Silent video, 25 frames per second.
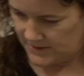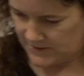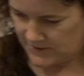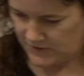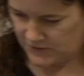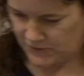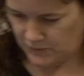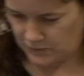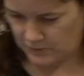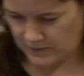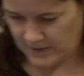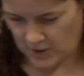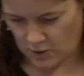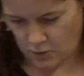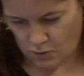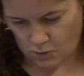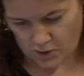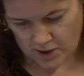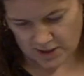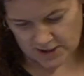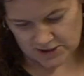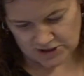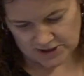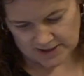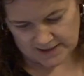to their
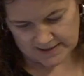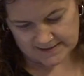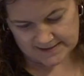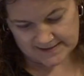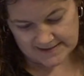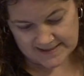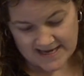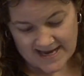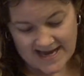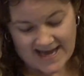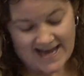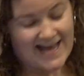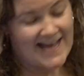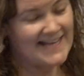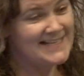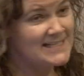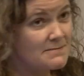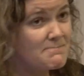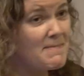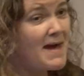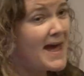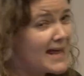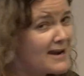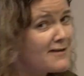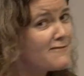origins. A
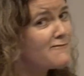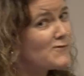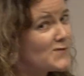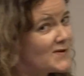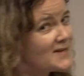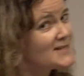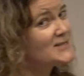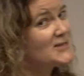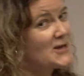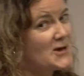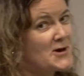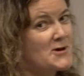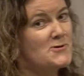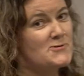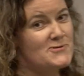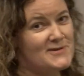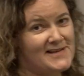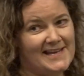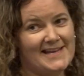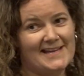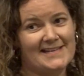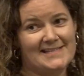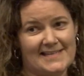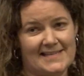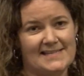domain of one's own
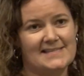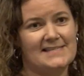is a